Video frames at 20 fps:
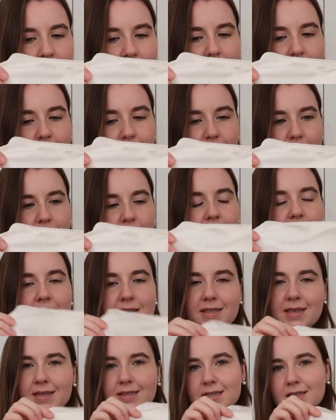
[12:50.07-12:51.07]
if
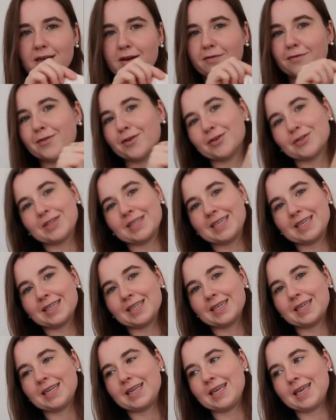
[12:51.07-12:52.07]
this has enough
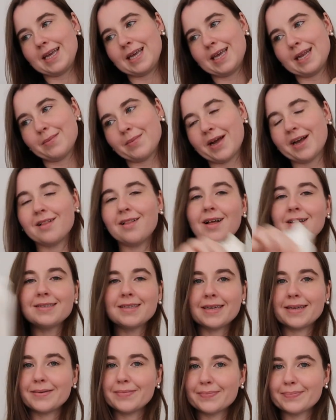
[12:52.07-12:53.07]
versatility in my
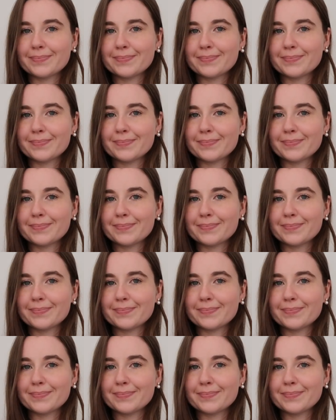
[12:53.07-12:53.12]
closet.